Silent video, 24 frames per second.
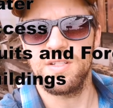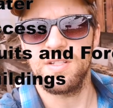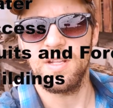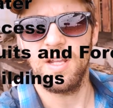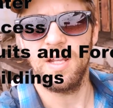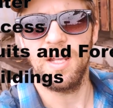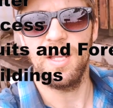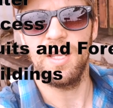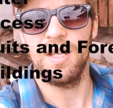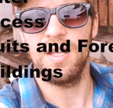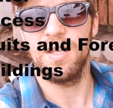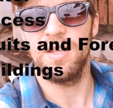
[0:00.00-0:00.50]

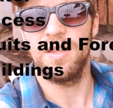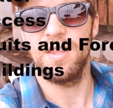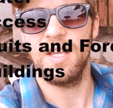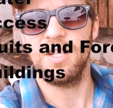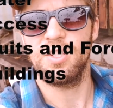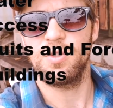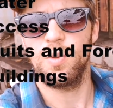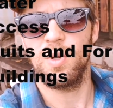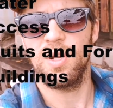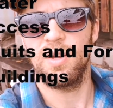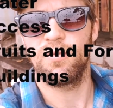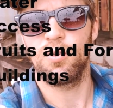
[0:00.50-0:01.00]
And
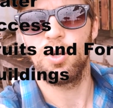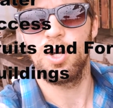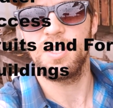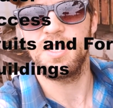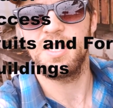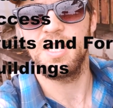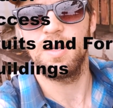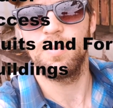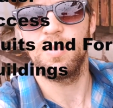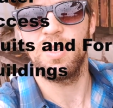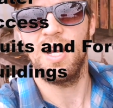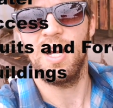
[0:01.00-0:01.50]
that's what I've got
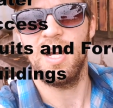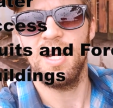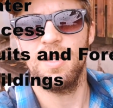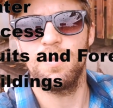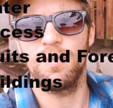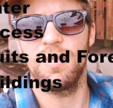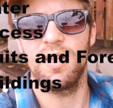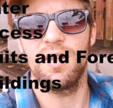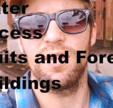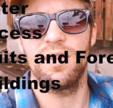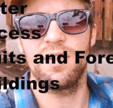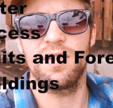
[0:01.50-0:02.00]
here behind
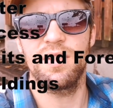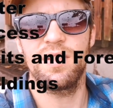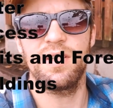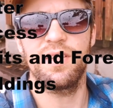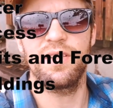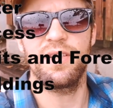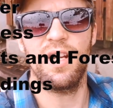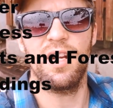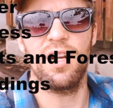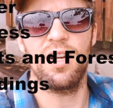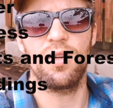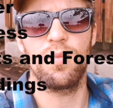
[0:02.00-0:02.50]
me. This
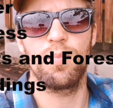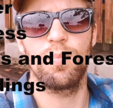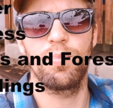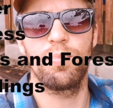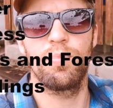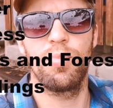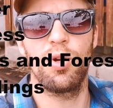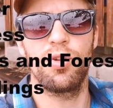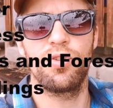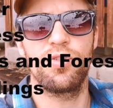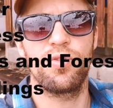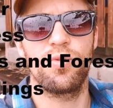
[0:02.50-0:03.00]
is our
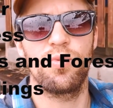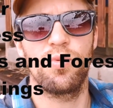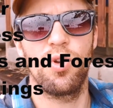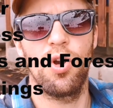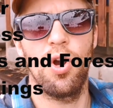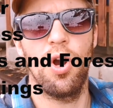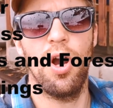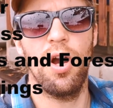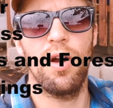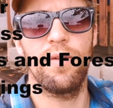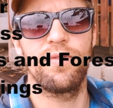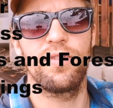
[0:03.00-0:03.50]

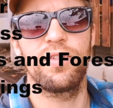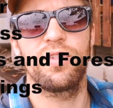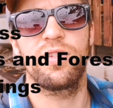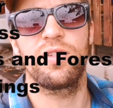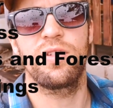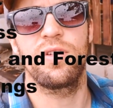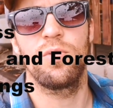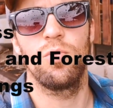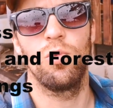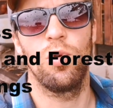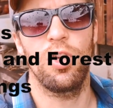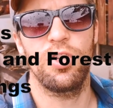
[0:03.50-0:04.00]

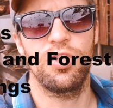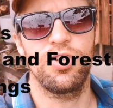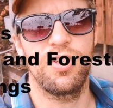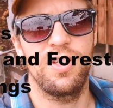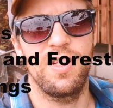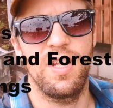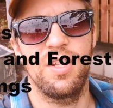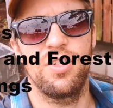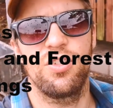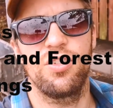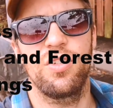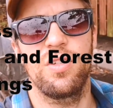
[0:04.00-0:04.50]
post-harvest wash
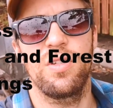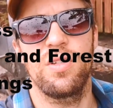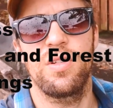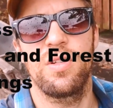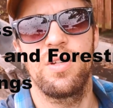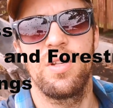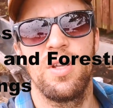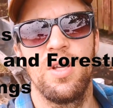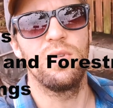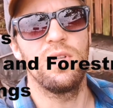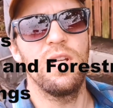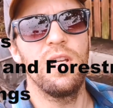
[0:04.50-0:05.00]
station.
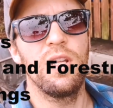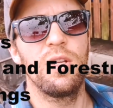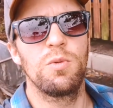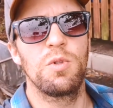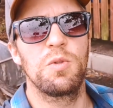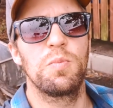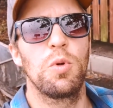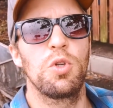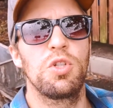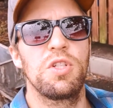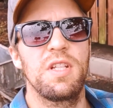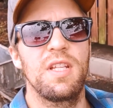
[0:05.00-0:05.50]
It was
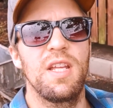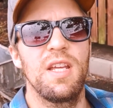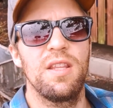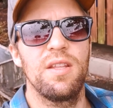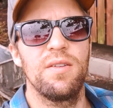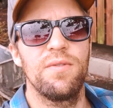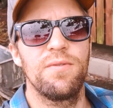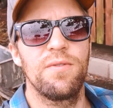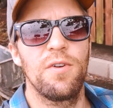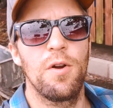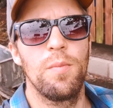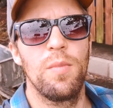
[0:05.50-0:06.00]
put together
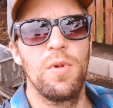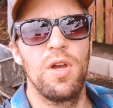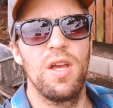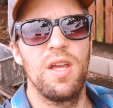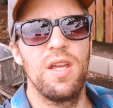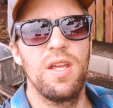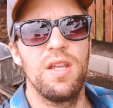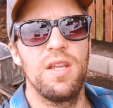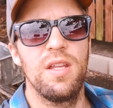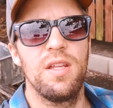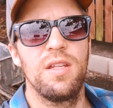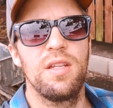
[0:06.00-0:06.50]
from
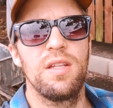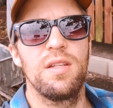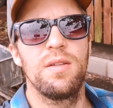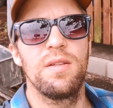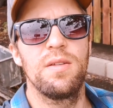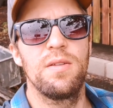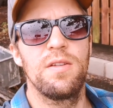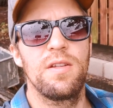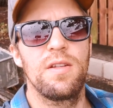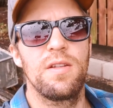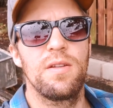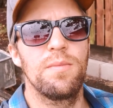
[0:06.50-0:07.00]
a
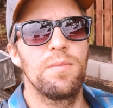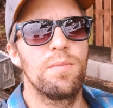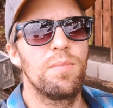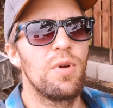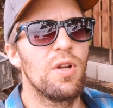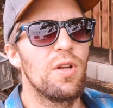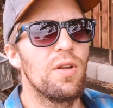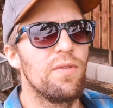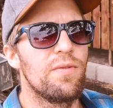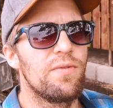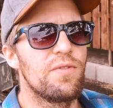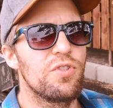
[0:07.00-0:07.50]

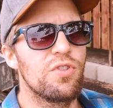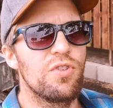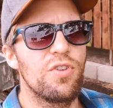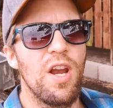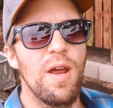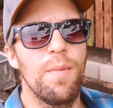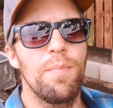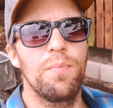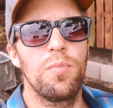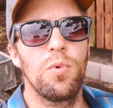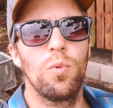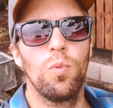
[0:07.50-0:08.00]
bit of
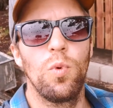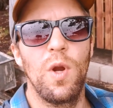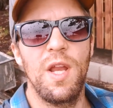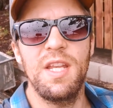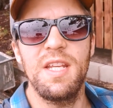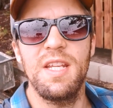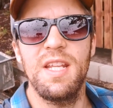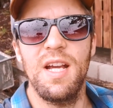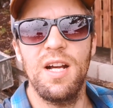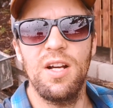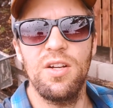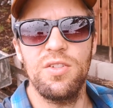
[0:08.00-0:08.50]
scrap
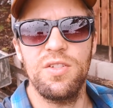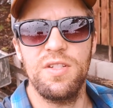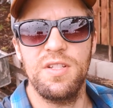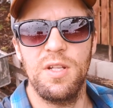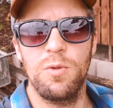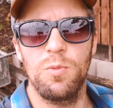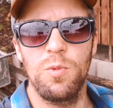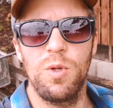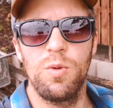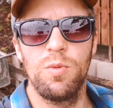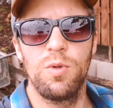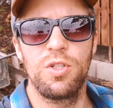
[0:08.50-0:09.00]
Wendy house that
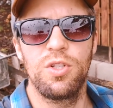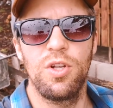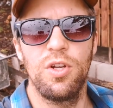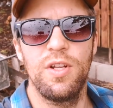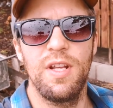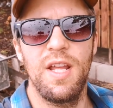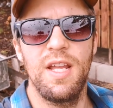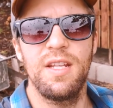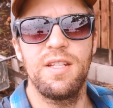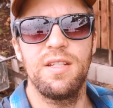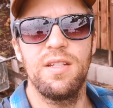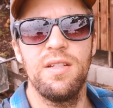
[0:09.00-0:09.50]
we were
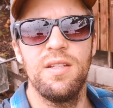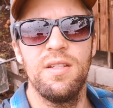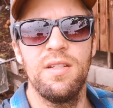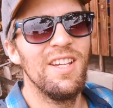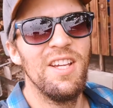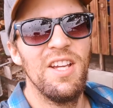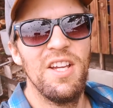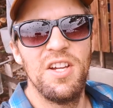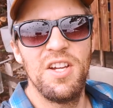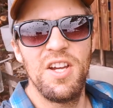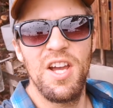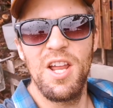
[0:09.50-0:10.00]
donated.
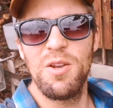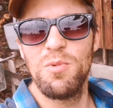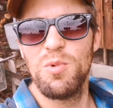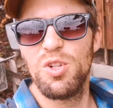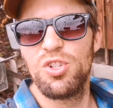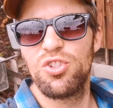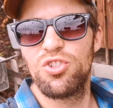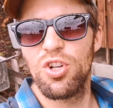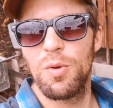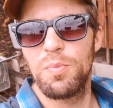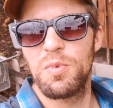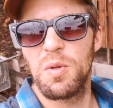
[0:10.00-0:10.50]
And we
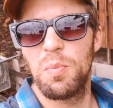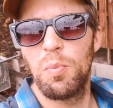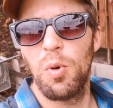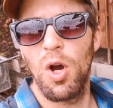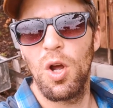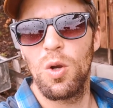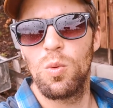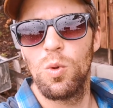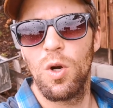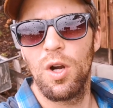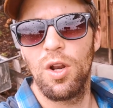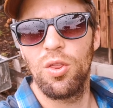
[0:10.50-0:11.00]
stripped
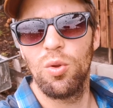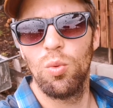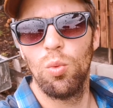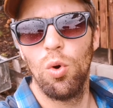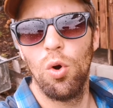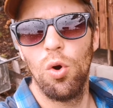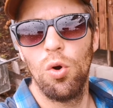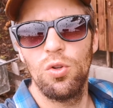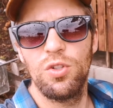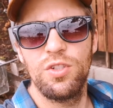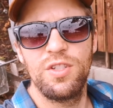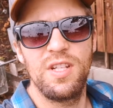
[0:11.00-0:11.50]
apart one of the
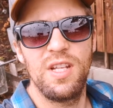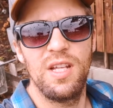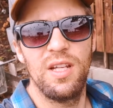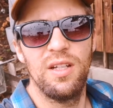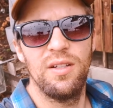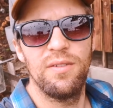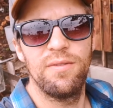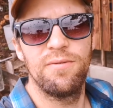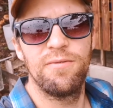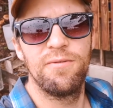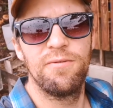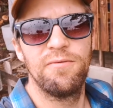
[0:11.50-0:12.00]
walls here
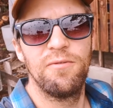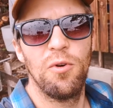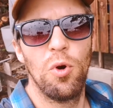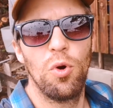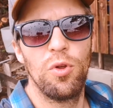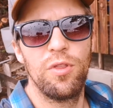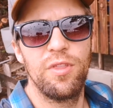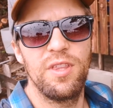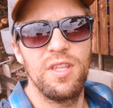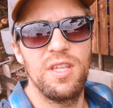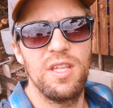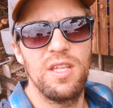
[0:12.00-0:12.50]

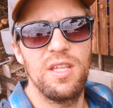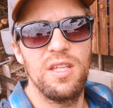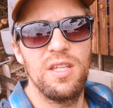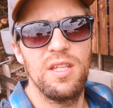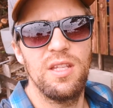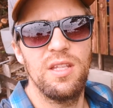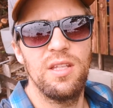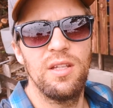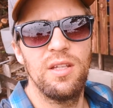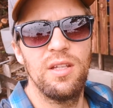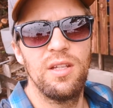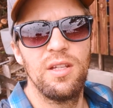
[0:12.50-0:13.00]

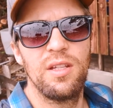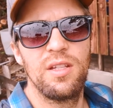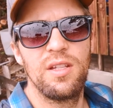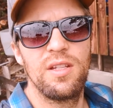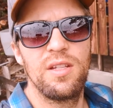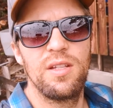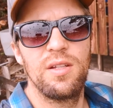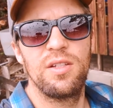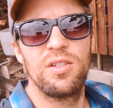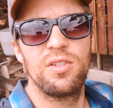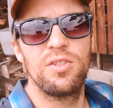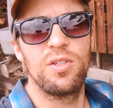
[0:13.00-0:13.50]

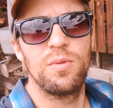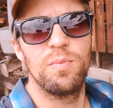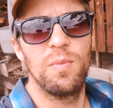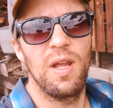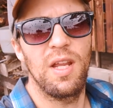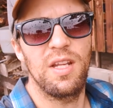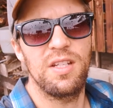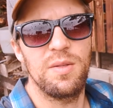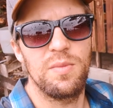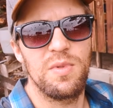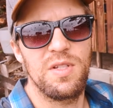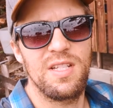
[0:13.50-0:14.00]
to
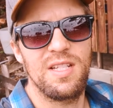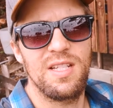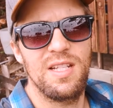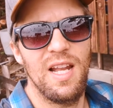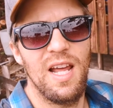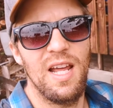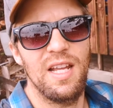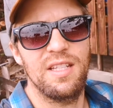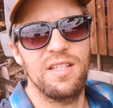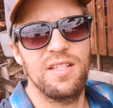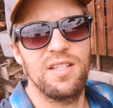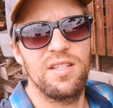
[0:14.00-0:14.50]
make some
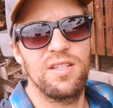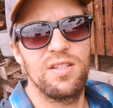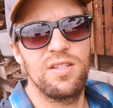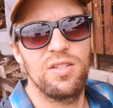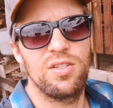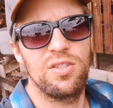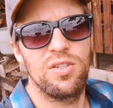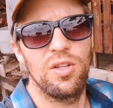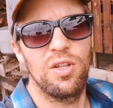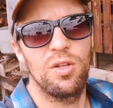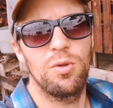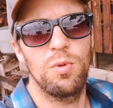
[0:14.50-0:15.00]
slats
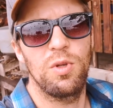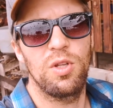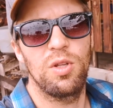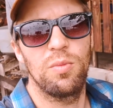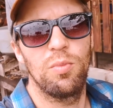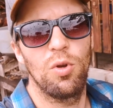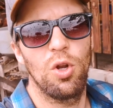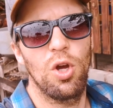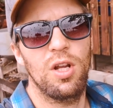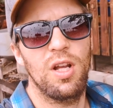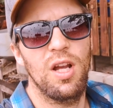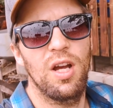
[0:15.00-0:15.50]
so that we could
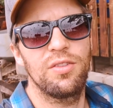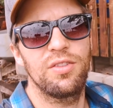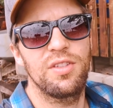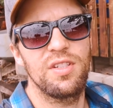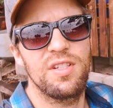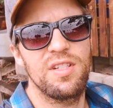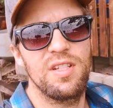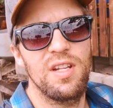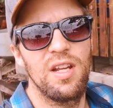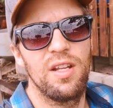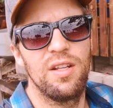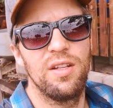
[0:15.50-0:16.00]
block out the
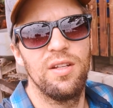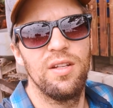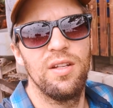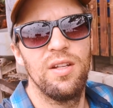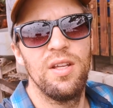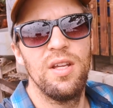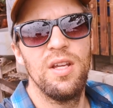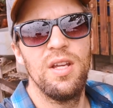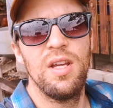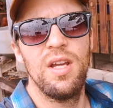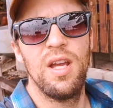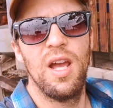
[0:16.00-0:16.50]
sun.
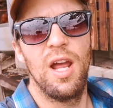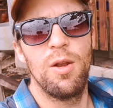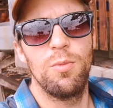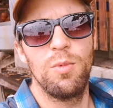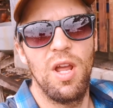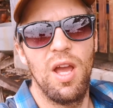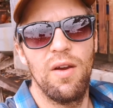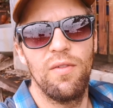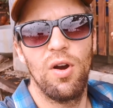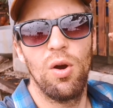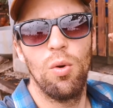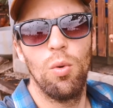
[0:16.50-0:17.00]
And we
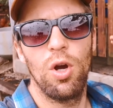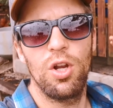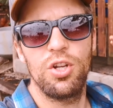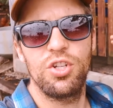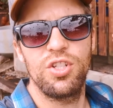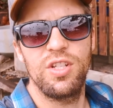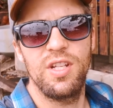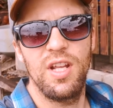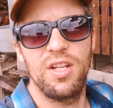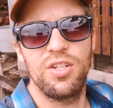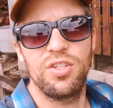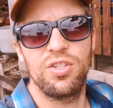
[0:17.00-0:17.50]
have our wash
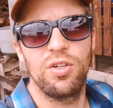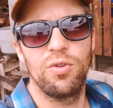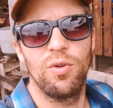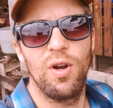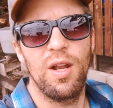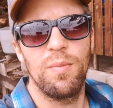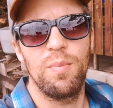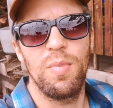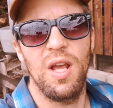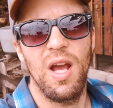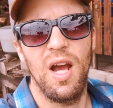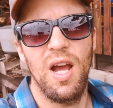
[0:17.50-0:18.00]
station
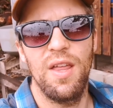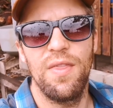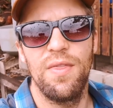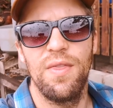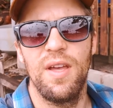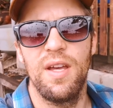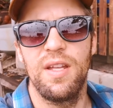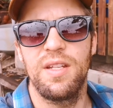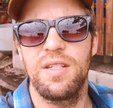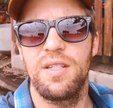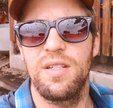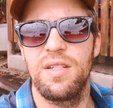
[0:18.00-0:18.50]
right behind
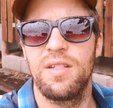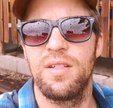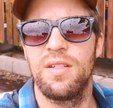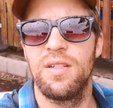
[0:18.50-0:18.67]
that.